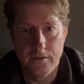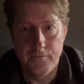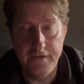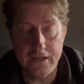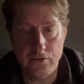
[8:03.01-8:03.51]

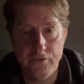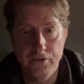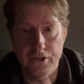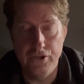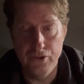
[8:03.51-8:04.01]
vehicles
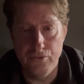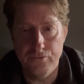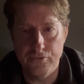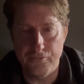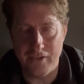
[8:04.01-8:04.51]
you could
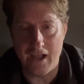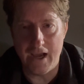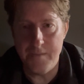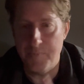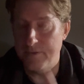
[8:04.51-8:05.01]
use to
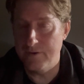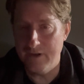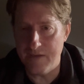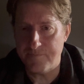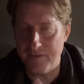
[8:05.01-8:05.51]
fly, but they're
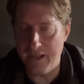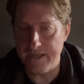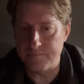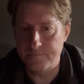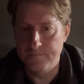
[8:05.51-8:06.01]
not flight.